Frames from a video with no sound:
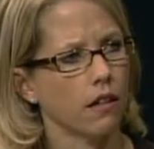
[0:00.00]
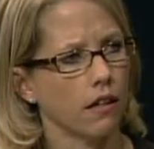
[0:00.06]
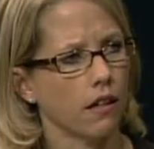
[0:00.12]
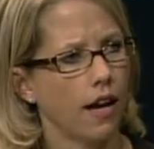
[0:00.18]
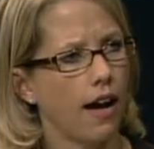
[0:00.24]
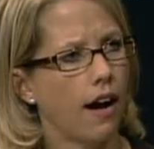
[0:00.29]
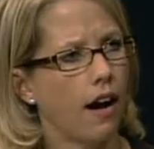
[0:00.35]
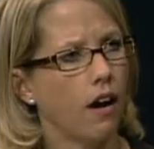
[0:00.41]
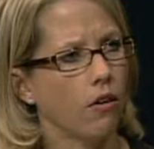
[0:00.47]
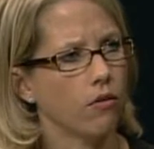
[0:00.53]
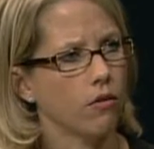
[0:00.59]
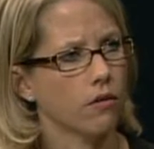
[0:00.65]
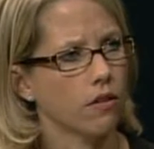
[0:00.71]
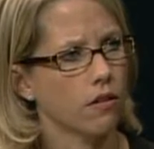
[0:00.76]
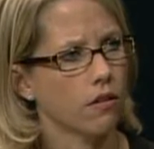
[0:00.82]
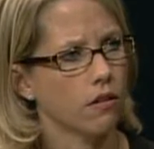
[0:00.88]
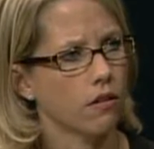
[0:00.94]
Exactly.
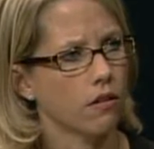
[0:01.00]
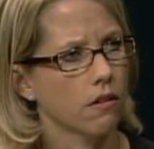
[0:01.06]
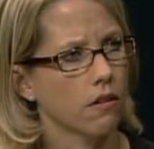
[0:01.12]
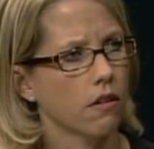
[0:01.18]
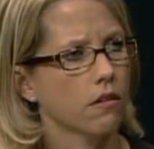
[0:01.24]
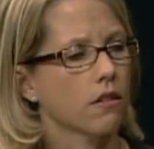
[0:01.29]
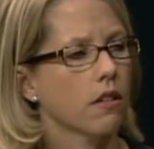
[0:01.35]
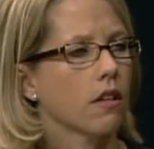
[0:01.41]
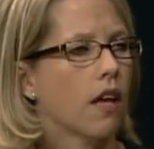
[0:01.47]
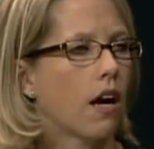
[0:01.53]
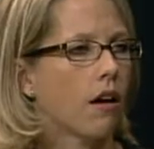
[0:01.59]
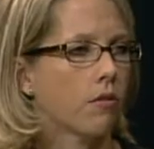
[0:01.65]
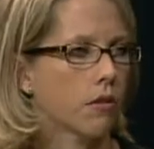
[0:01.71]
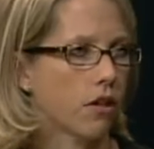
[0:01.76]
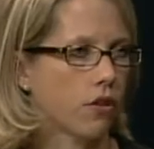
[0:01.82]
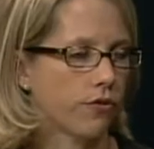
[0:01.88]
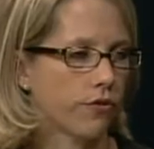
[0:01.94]
Out. Right. So that
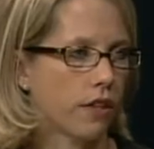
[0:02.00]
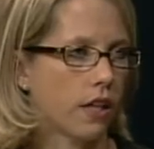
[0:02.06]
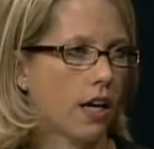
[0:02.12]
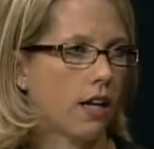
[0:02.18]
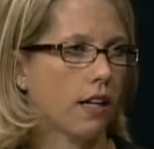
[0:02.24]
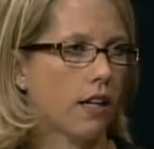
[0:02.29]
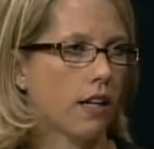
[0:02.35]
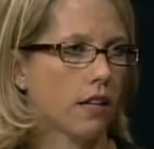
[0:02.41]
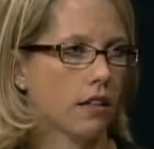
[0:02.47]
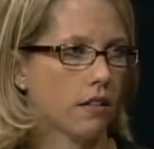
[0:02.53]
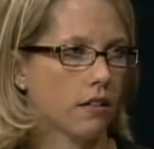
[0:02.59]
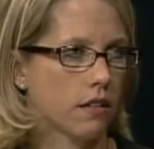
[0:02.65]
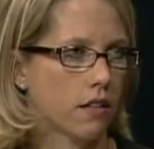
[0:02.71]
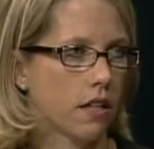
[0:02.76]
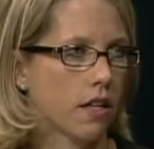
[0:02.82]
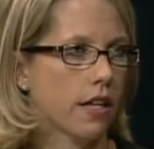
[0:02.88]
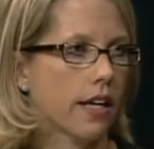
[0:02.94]
would go for lilac. Thinning
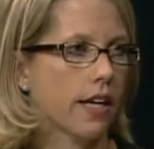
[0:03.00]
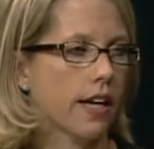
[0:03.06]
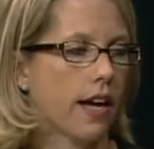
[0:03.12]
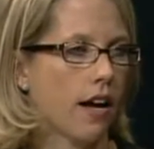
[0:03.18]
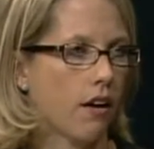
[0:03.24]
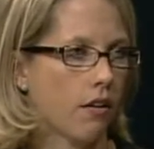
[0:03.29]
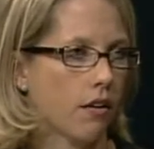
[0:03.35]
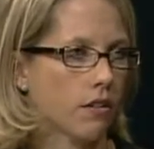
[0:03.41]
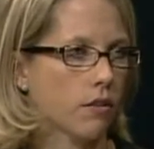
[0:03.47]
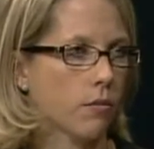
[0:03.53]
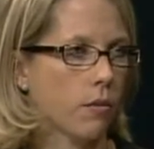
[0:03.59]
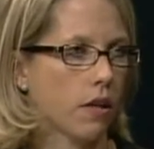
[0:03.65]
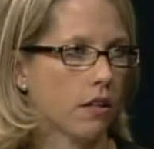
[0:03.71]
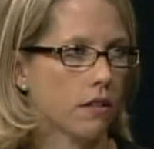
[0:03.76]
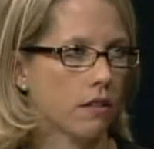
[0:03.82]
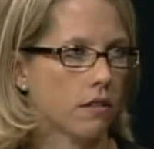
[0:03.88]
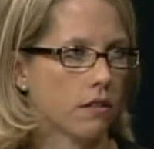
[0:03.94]
out Thinning it bit. out as
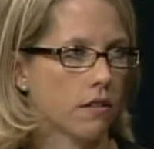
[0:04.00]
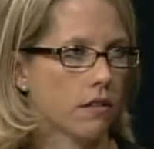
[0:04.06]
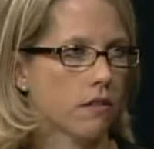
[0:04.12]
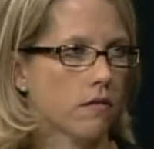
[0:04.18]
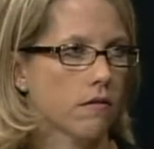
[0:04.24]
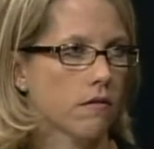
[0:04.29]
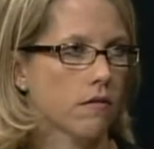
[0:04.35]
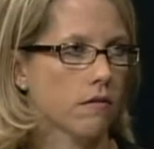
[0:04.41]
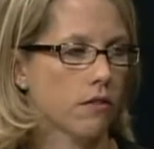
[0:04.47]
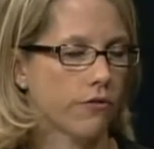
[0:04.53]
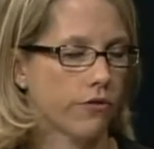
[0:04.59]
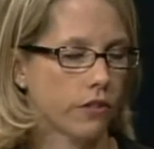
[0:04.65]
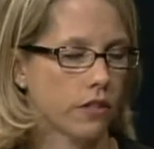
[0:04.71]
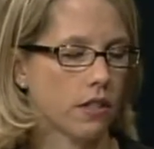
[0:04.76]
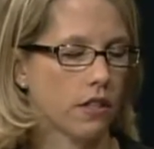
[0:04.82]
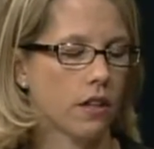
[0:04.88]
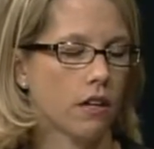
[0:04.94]
well as Yes, yes,
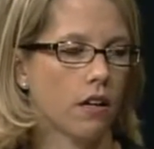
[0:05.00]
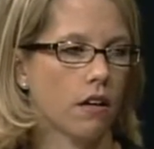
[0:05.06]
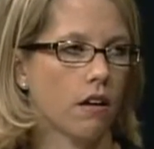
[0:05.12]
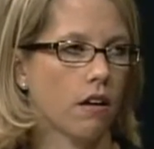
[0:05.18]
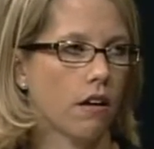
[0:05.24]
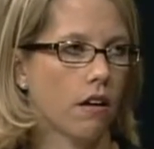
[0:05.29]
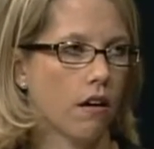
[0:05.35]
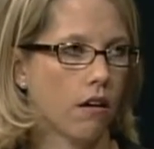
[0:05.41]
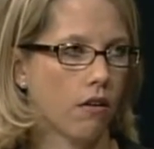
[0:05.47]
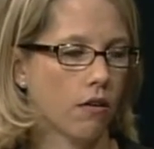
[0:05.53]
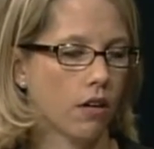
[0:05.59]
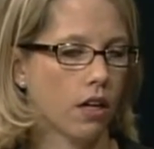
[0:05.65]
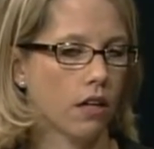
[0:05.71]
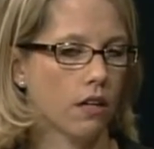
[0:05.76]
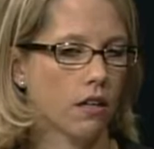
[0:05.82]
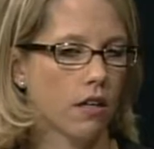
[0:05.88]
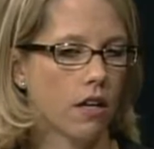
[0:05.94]
forsythia. definitely. Yes.
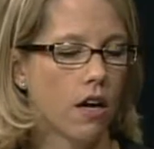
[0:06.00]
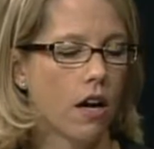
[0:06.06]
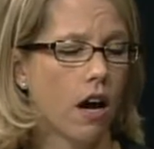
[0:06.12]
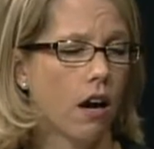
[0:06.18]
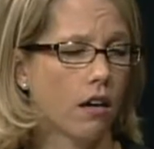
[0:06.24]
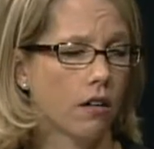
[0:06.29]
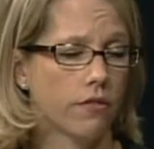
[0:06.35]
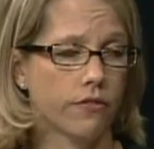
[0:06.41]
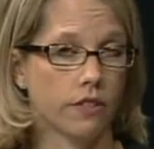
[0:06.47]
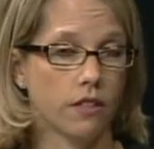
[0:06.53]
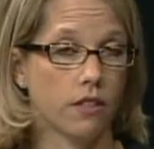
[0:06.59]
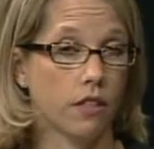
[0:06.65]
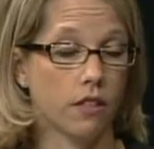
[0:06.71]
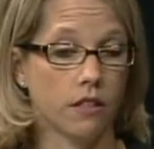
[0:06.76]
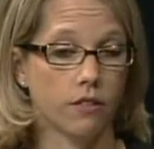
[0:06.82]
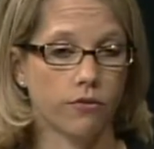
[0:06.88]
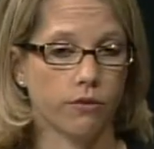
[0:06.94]
Okay. Our
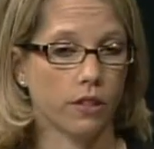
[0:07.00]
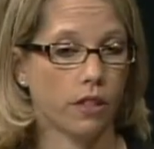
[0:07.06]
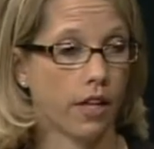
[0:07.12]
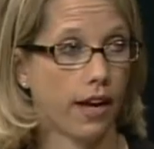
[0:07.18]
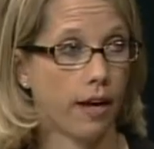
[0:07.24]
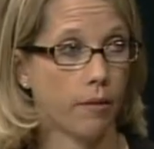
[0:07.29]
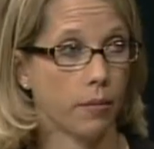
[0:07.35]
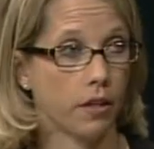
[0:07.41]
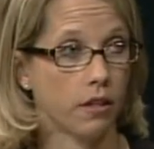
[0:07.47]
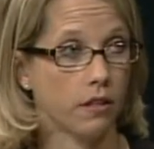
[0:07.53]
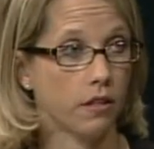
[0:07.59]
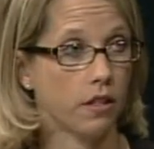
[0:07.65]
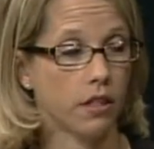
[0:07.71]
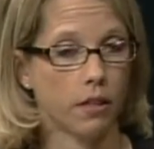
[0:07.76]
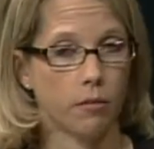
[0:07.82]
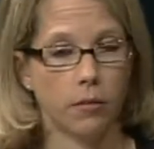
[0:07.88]
forsythia is really happy this year.